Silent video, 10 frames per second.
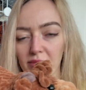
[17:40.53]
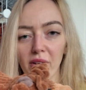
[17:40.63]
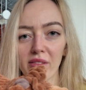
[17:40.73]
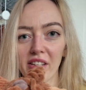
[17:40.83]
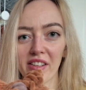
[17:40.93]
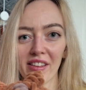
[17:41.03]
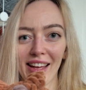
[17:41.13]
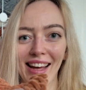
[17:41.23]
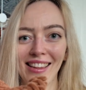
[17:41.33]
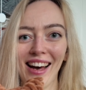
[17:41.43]
Don't tell the other
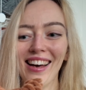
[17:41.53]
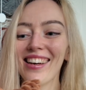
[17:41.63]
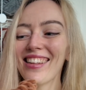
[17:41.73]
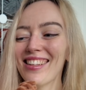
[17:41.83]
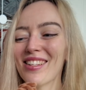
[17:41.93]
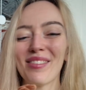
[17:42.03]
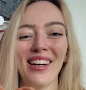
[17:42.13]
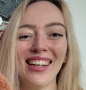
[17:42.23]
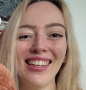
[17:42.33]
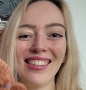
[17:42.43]
guy that. This
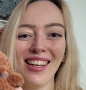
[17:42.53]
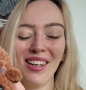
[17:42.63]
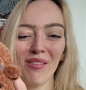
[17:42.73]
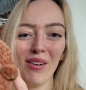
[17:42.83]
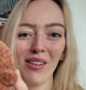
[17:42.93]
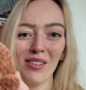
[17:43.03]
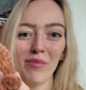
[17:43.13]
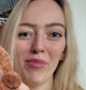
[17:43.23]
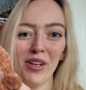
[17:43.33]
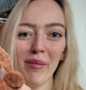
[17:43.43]
one is in
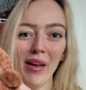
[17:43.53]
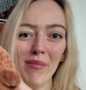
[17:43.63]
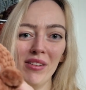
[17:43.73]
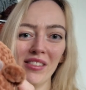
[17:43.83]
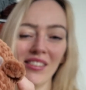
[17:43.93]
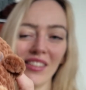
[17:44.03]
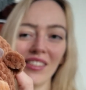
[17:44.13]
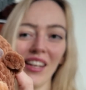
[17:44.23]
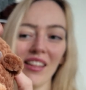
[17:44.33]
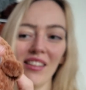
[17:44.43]
Woolland's Bunny Baby, so it's
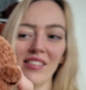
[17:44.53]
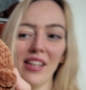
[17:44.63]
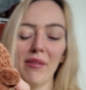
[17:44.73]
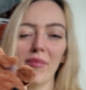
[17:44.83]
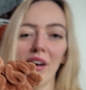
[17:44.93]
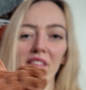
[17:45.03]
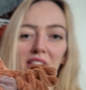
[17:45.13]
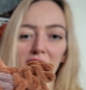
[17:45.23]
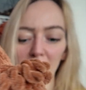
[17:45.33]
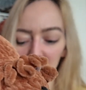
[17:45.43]
exactly the same, but I
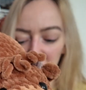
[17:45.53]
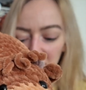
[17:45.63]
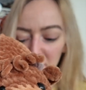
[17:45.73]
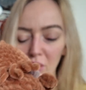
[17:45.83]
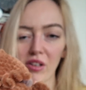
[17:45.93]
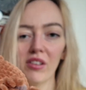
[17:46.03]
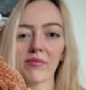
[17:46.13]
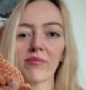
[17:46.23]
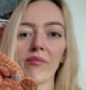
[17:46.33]
think the colour is more